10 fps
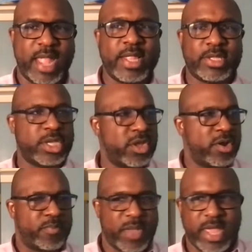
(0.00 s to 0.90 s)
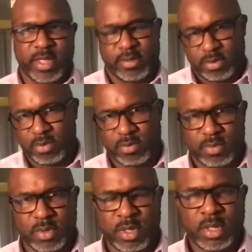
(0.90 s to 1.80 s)
And these are Europeans
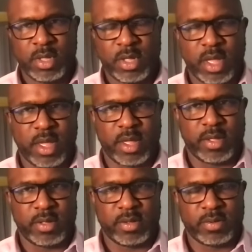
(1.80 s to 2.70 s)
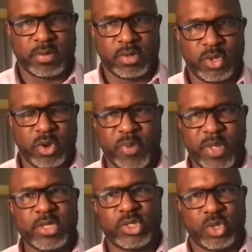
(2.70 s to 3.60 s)

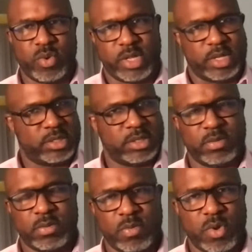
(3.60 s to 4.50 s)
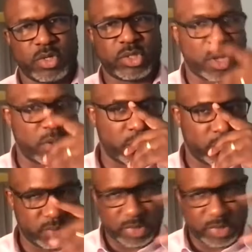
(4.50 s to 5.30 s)
doing this more so,